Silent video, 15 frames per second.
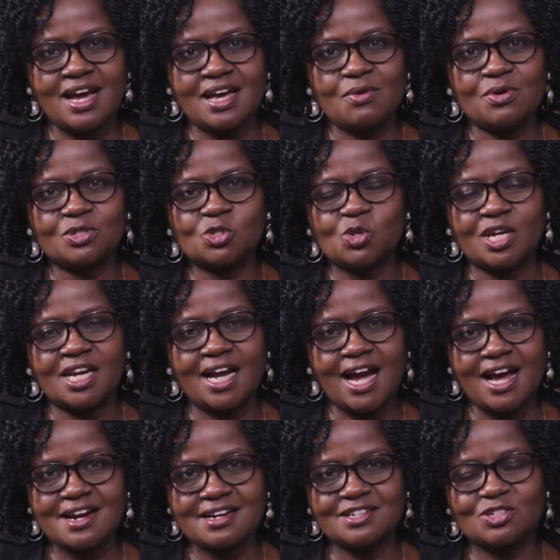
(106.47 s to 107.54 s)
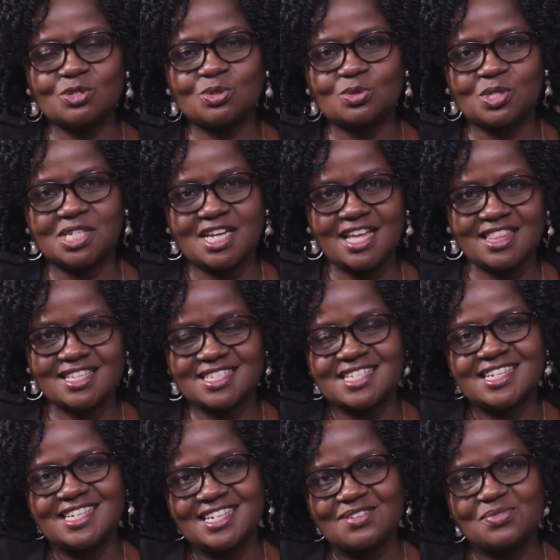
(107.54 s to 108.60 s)
I want to encourage you to share
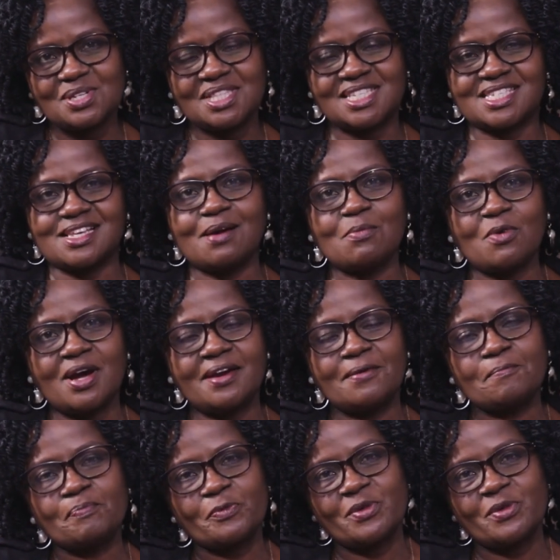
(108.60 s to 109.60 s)
this link with someone,